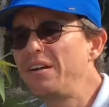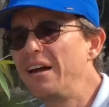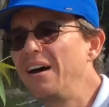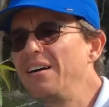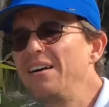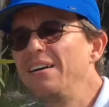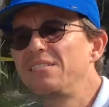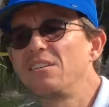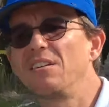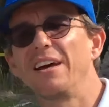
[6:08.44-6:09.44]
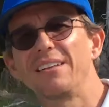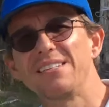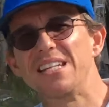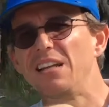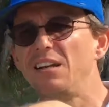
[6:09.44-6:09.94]
here, it's got like
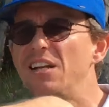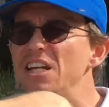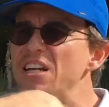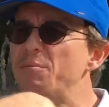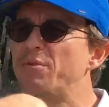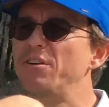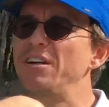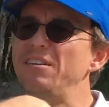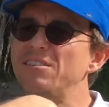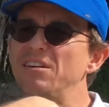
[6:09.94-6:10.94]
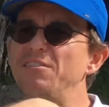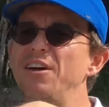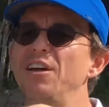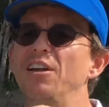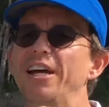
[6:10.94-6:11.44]
this little neoprene sort of
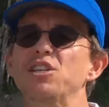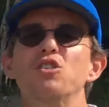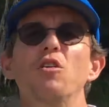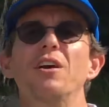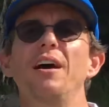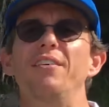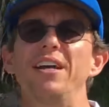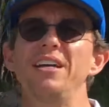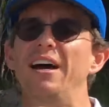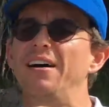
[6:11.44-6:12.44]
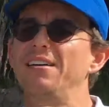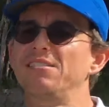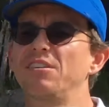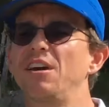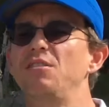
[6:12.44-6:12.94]
like sock cover here,
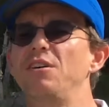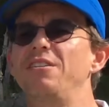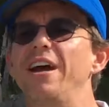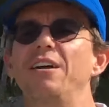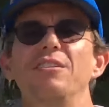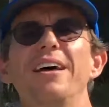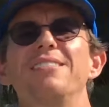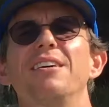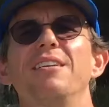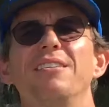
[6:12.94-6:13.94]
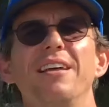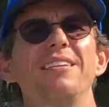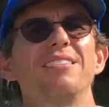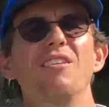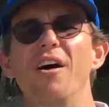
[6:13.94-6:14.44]
so it goes around your ankle. That's
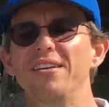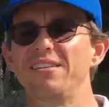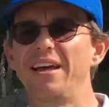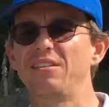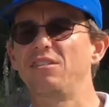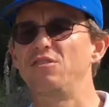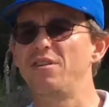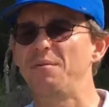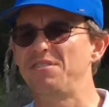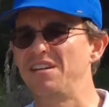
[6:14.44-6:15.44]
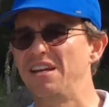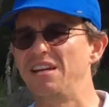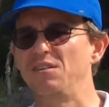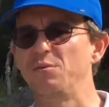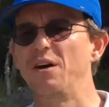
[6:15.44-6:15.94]
nice, and that sort of traps in the
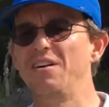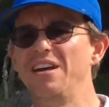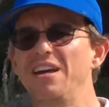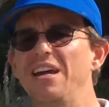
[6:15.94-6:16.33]
heat as well.